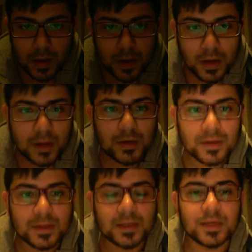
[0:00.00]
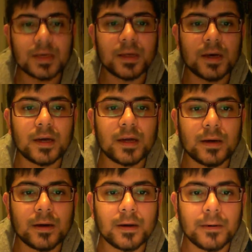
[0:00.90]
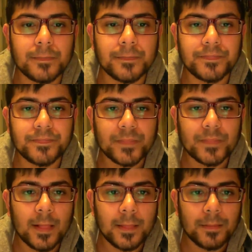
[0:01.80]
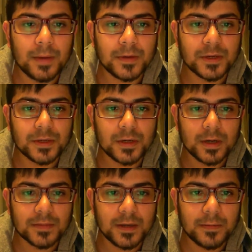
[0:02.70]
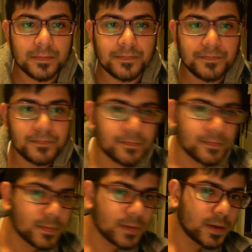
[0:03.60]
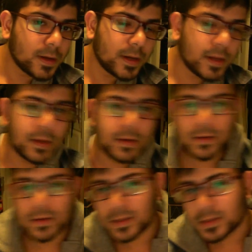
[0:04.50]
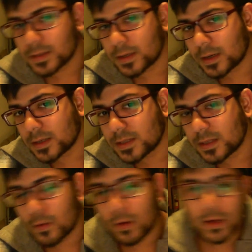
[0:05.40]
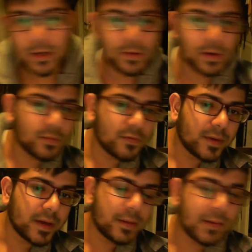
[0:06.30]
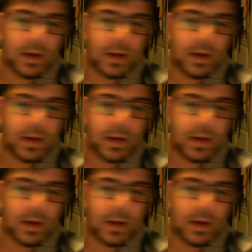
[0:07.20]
and you can see that um, my picture comes up. And you can uh, see the quality when I move my head back